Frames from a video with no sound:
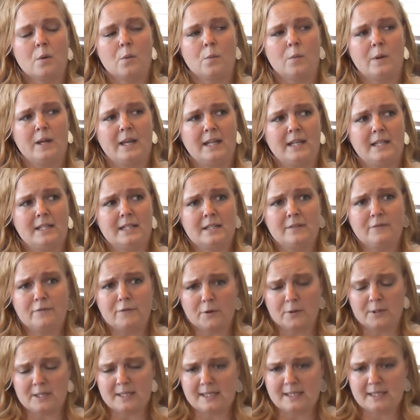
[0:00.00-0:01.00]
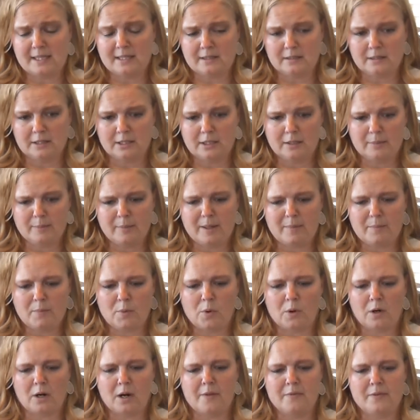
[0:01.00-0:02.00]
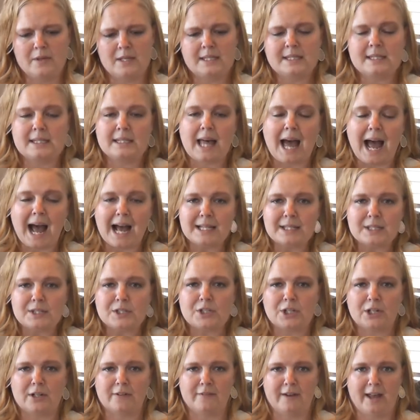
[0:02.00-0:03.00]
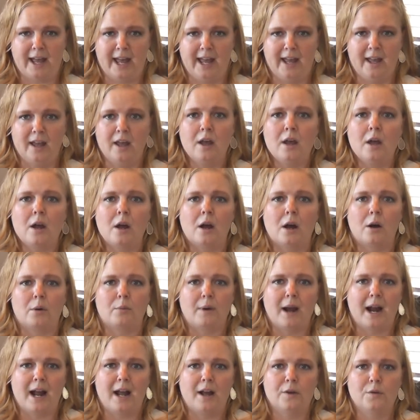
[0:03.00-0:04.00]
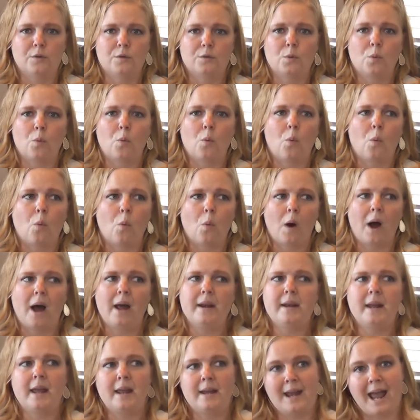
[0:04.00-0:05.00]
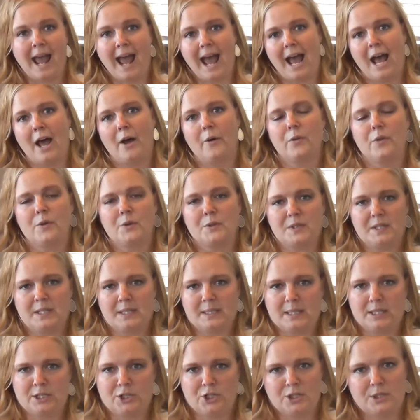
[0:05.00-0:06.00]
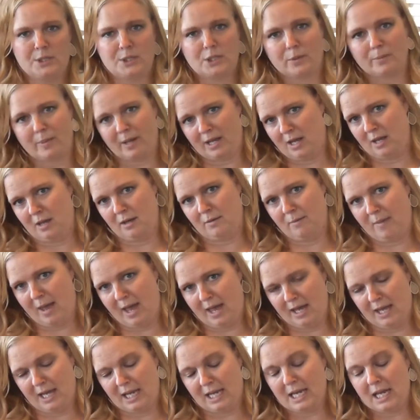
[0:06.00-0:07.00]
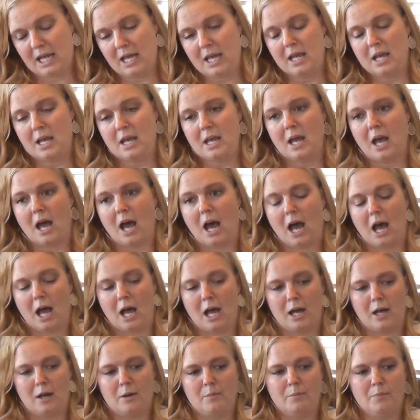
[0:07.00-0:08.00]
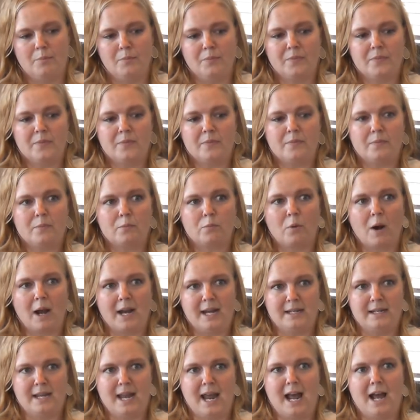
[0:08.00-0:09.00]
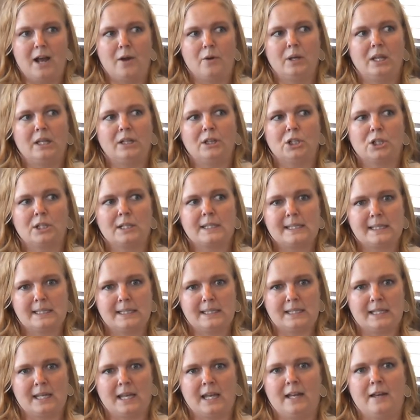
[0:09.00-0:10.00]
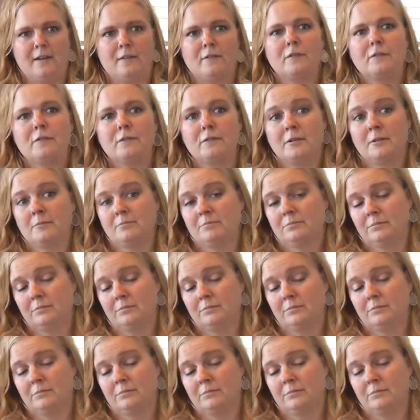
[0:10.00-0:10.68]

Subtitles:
We did focus in a little bit more on this last survey around what and how those decisions are being made. Right now, it looks as if